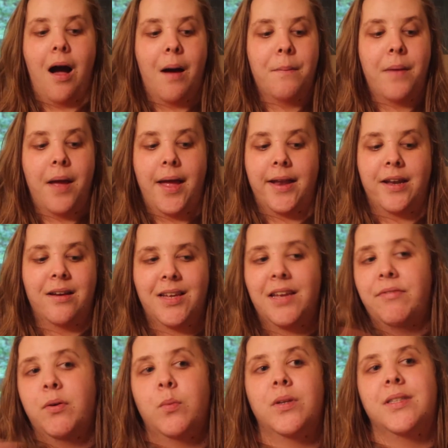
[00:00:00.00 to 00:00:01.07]
And
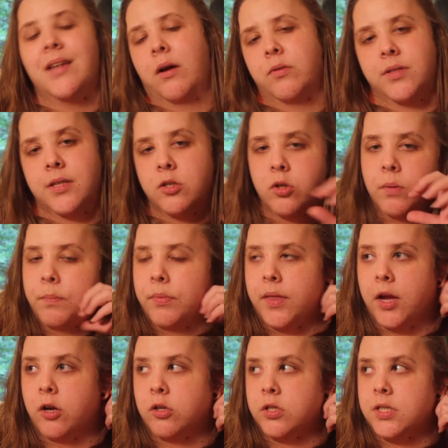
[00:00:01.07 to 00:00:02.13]
even with Down syndrome,
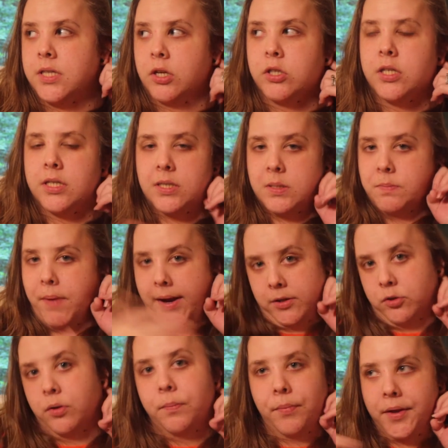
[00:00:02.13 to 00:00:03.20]
there's a spectrum.